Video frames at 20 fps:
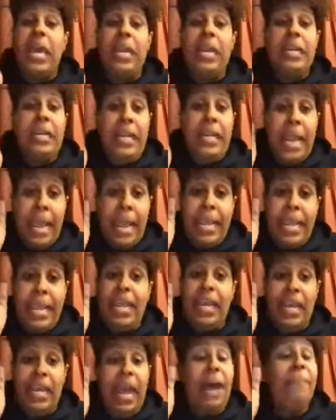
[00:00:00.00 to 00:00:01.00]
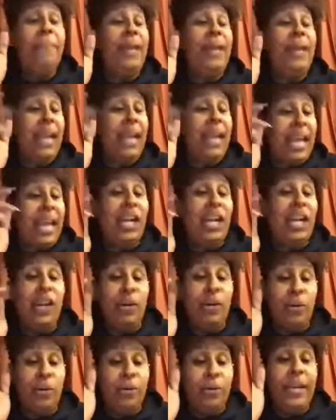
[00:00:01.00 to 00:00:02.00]
naked, I mean like
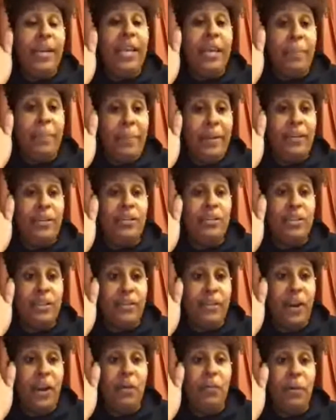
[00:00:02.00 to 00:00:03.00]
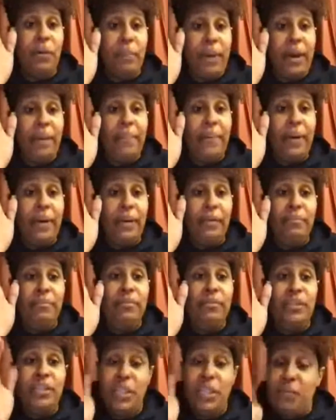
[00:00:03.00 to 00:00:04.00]
literal naked pictures of her will pop up.
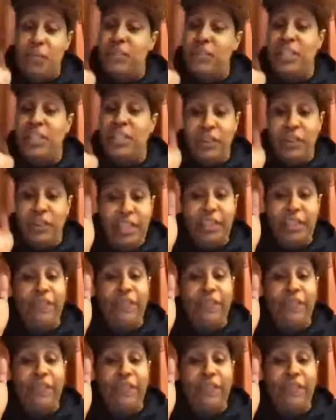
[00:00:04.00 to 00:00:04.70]
She was literally the